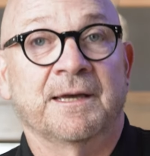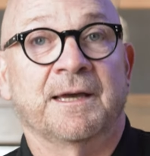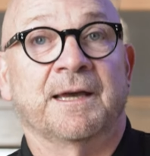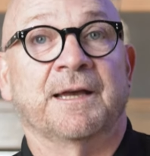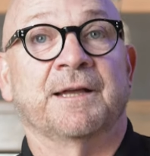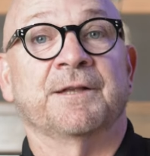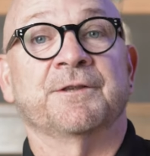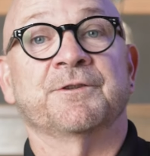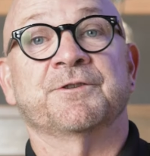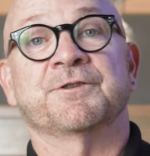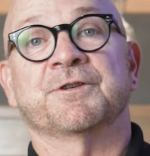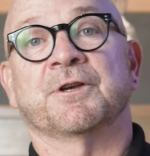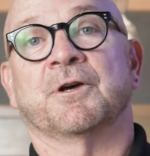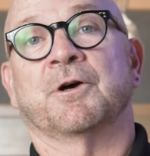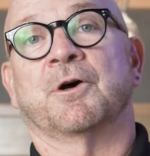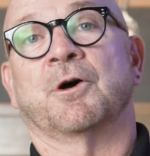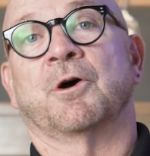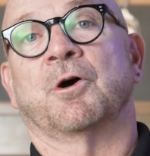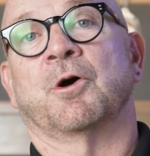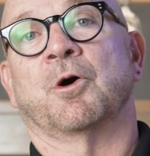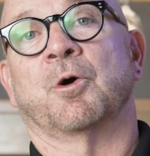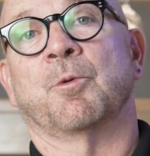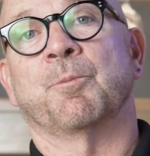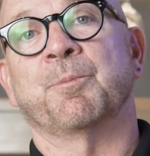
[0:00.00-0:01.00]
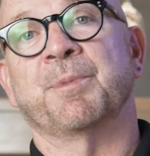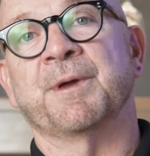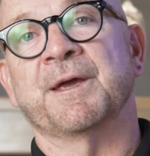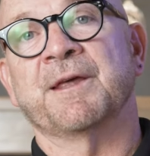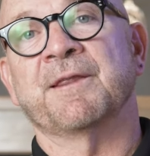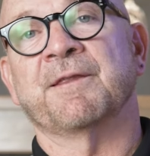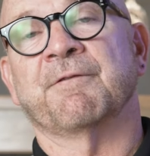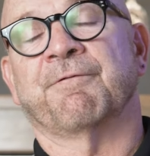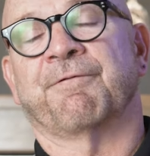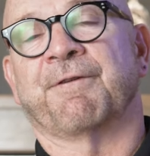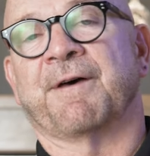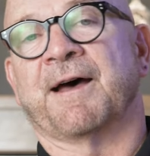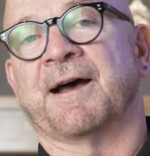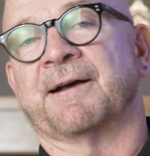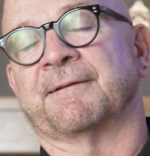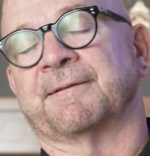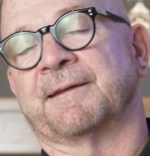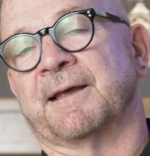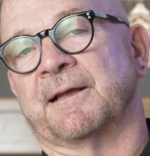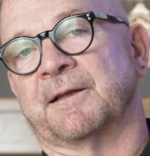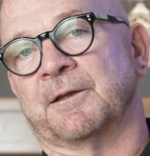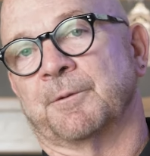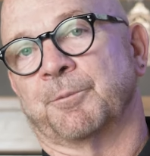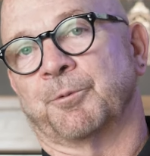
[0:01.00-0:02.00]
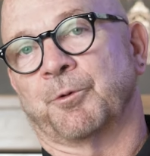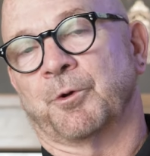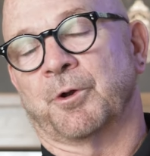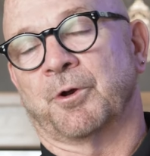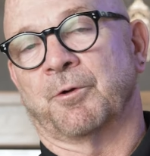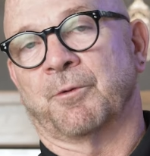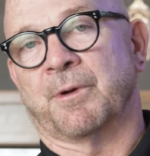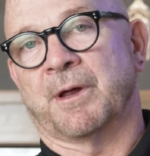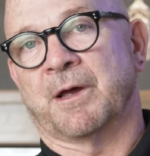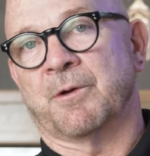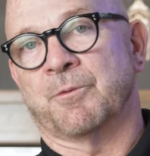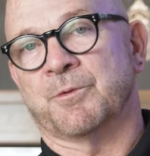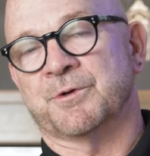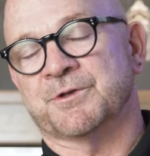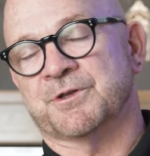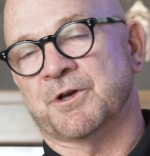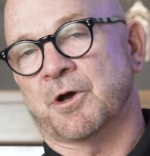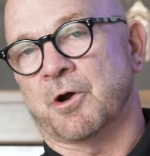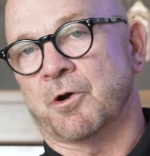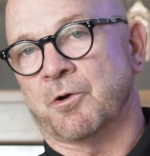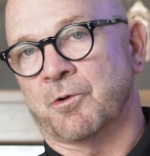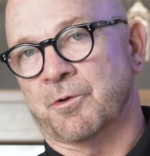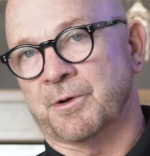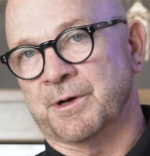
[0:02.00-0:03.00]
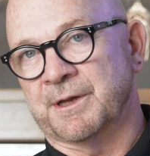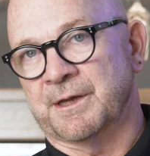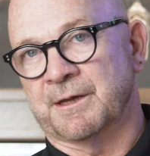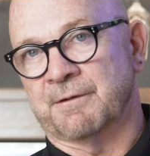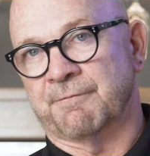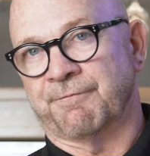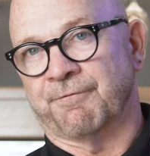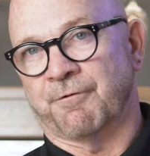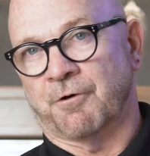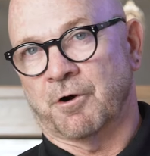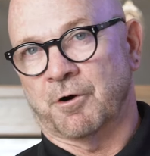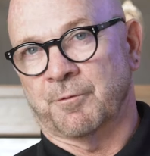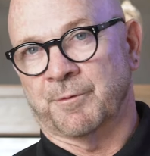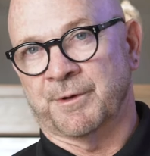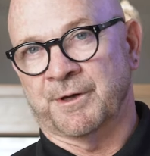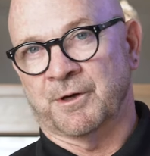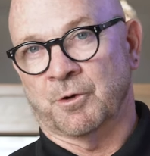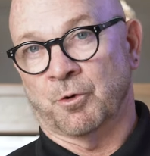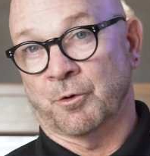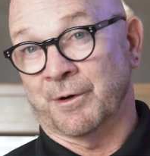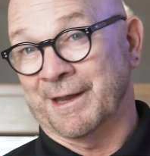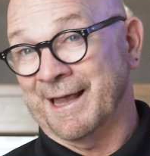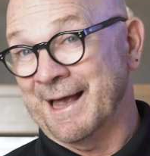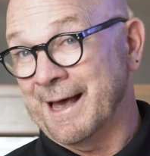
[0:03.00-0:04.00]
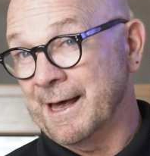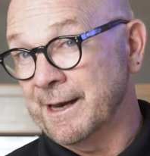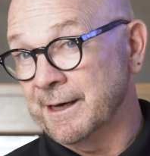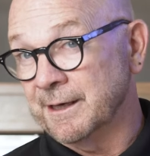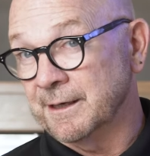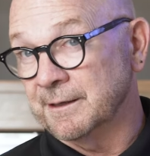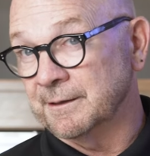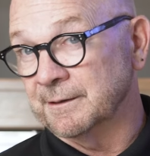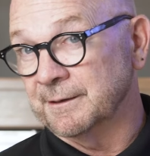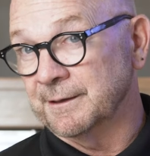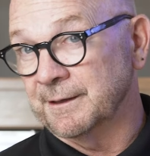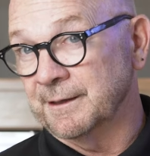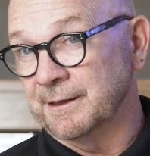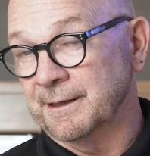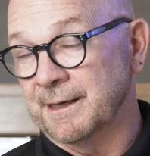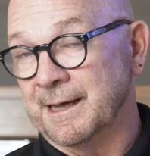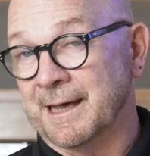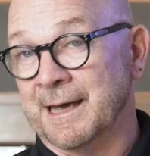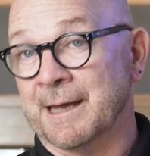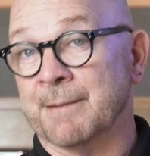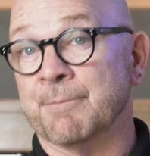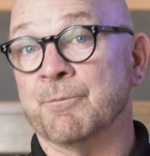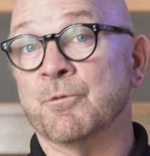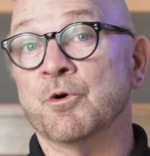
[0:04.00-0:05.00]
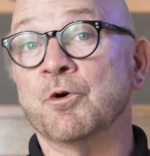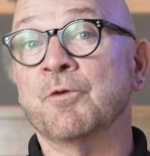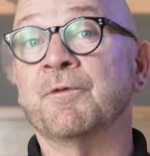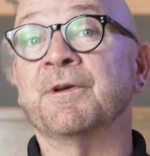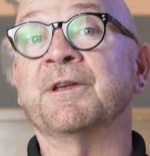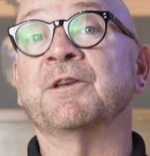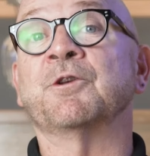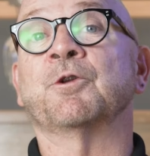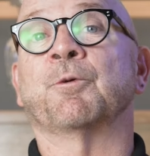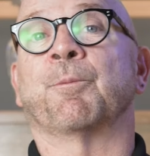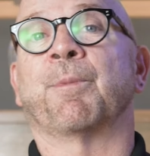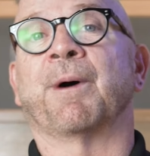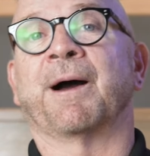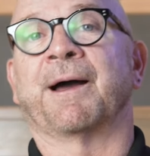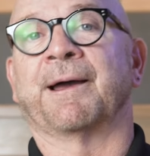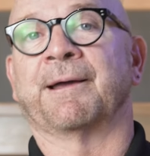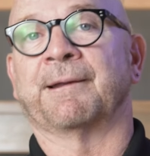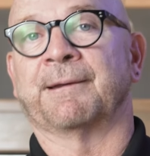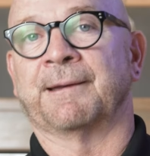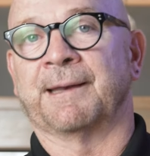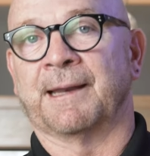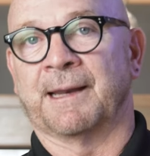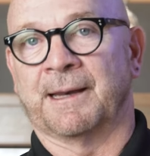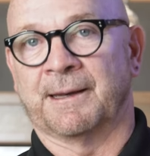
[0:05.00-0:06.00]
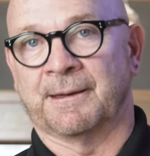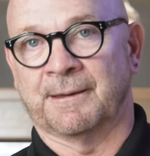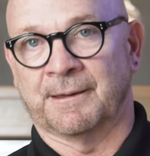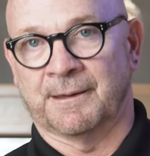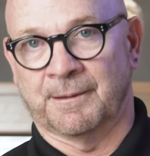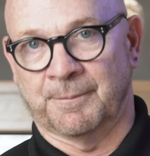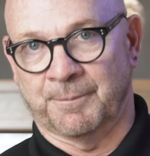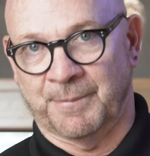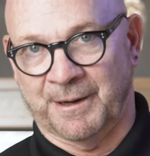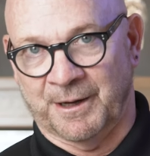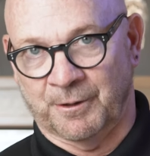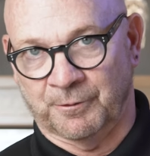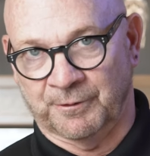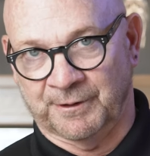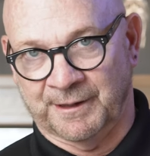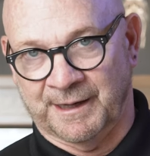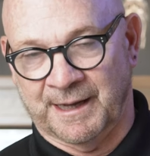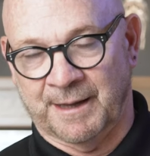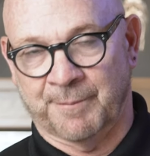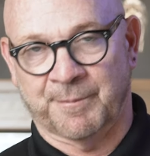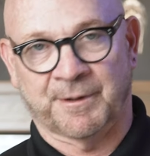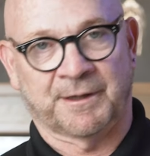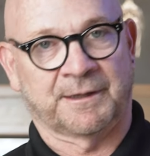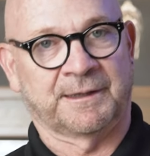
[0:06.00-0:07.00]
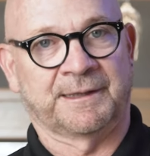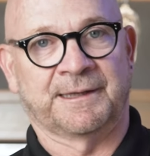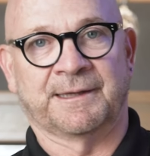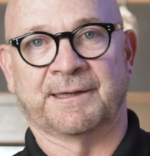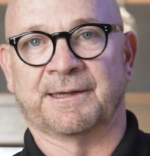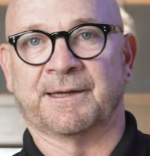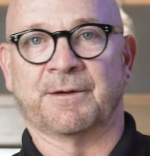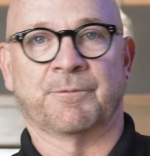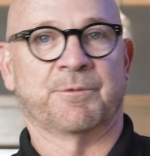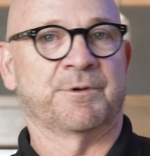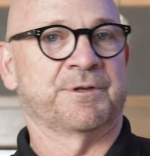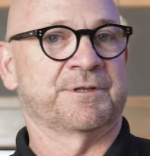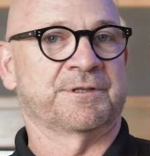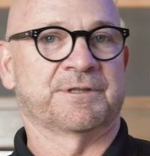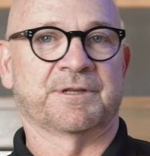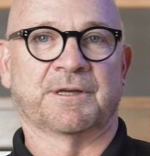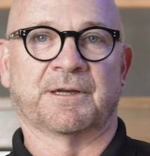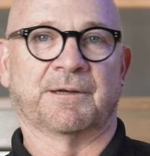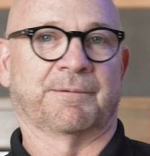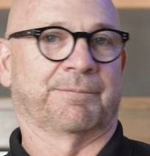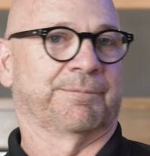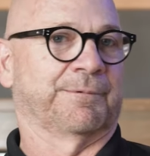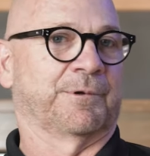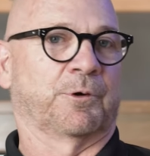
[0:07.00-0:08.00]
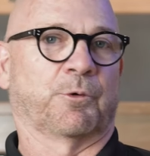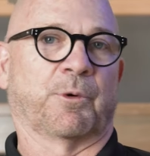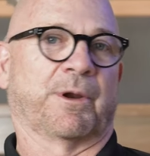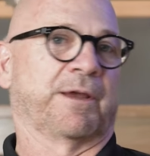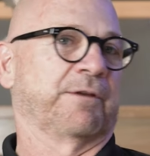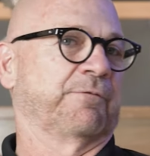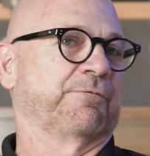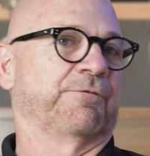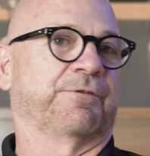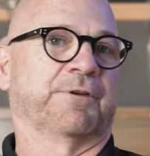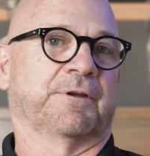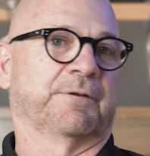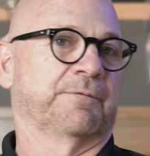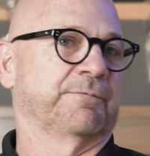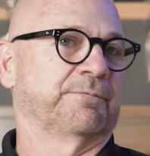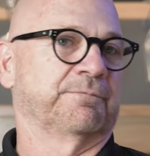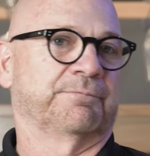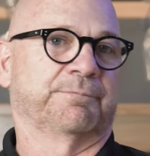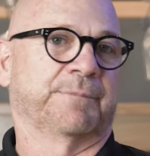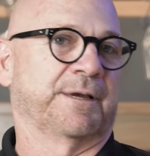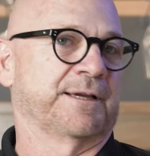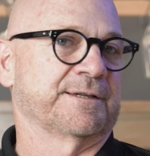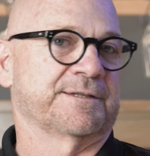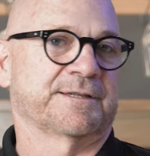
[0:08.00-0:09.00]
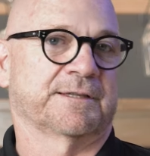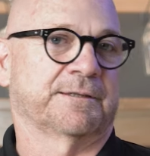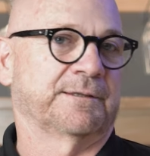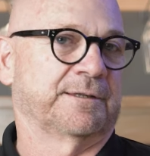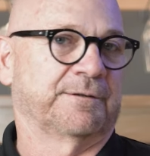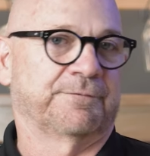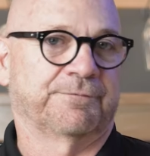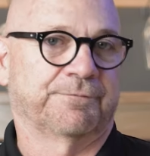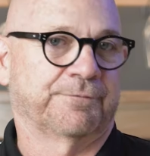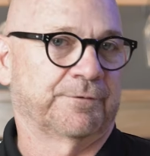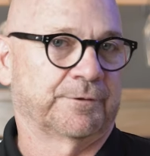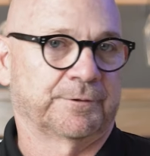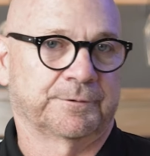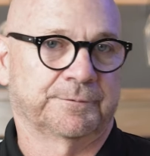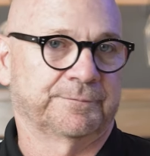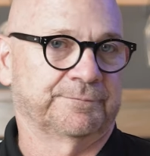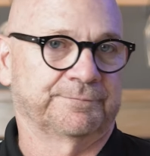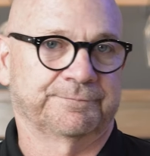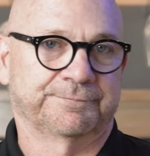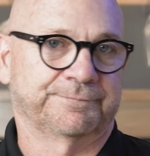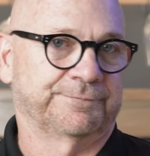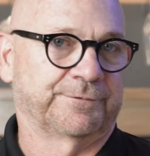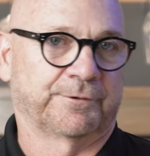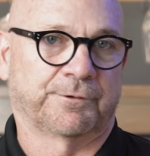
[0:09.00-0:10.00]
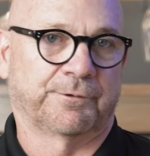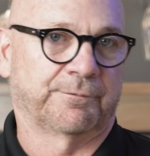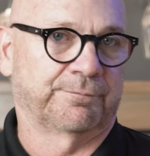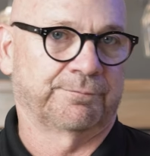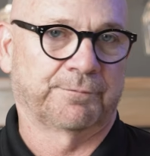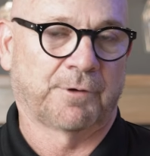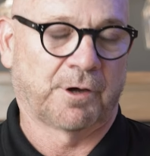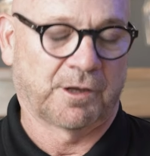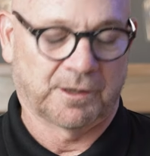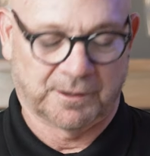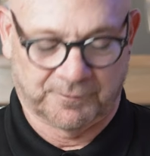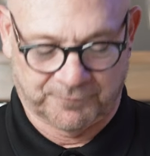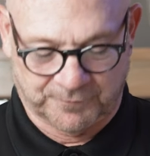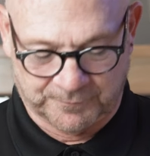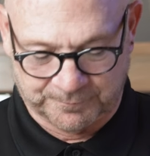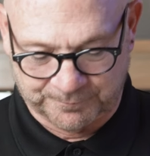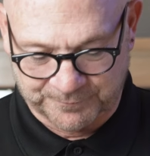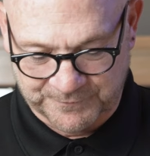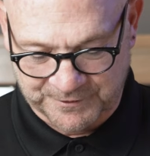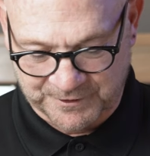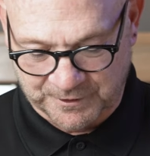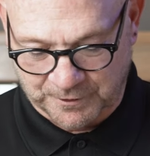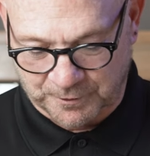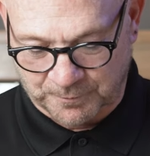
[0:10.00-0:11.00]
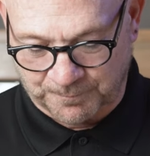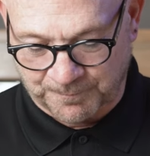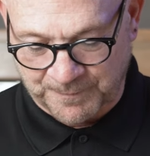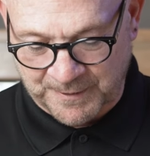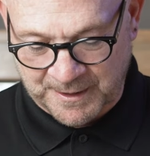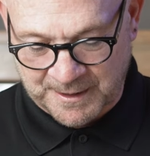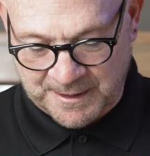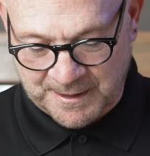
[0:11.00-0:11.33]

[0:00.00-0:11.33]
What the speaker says: And so, being the fact that Le Prieuré was already farming organically and moving to biodynamically, it was a great fit, basically, for all of them. So,